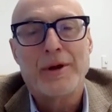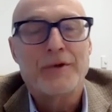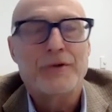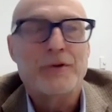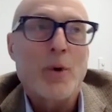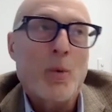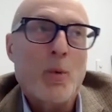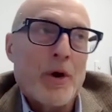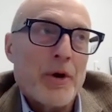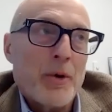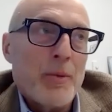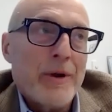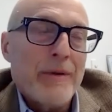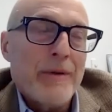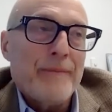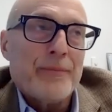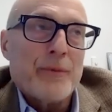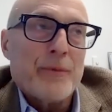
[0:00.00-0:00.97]
So what are
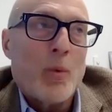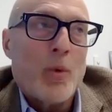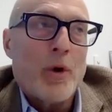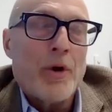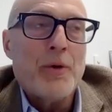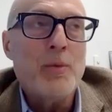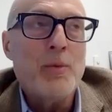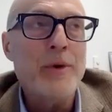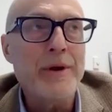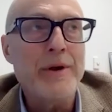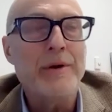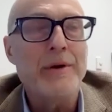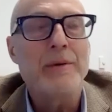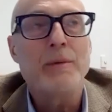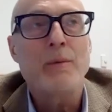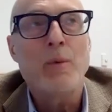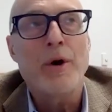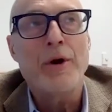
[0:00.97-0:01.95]
we, what are
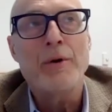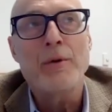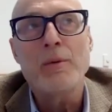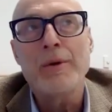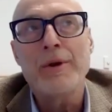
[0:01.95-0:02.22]
we, what are